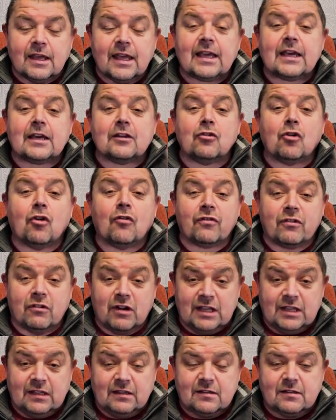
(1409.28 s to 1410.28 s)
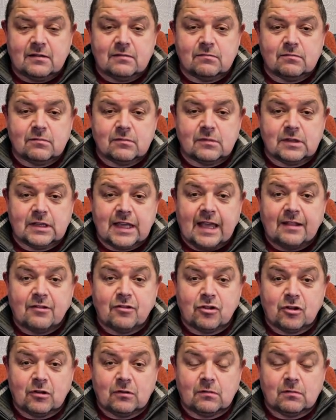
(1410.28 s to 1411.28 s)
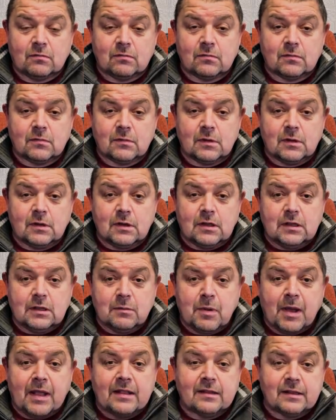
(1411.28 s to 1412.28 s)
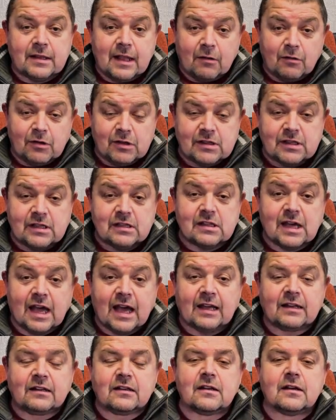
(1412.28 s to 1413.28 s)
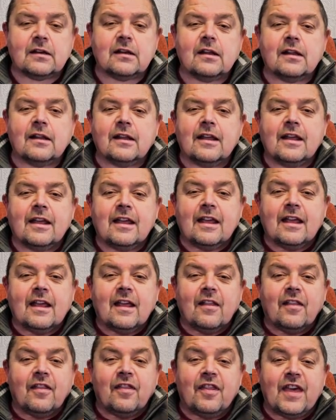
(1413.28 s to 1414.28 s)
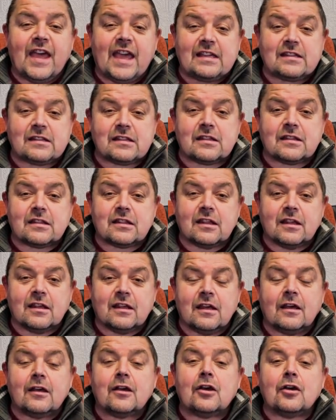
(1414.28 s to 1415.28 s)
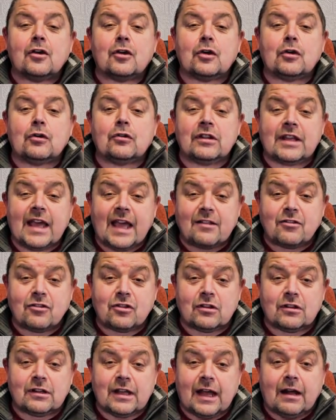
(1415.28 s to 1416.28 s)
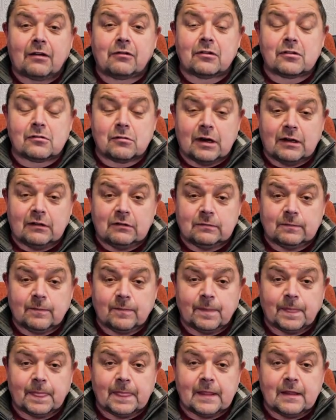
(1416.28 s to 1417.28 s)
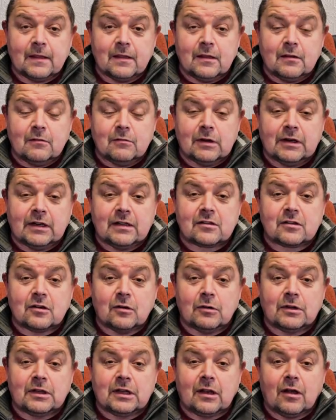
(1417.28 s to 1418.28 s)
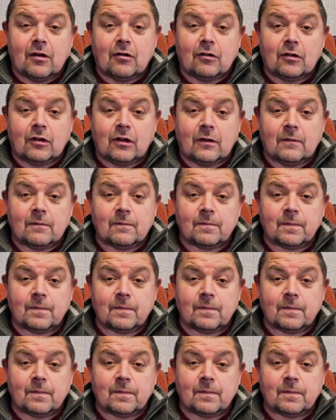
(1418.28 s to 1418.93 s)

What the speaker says: it can overheat the engine depending how it's designed. This can cool the engine down as well when it's going along,